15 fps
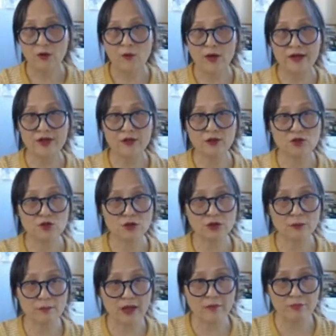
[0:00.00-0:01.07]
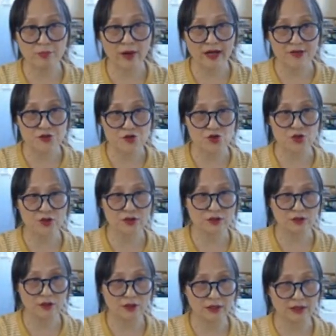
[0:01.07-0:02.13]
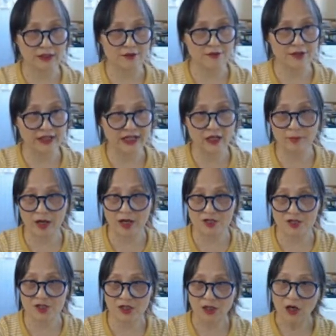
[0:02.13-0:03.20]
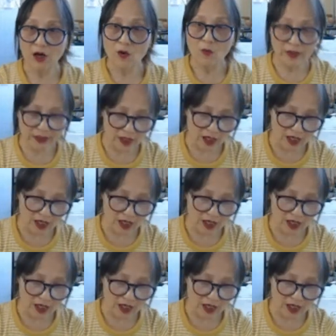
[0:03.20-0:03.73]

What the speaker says: When you do the main branch, look, think about, we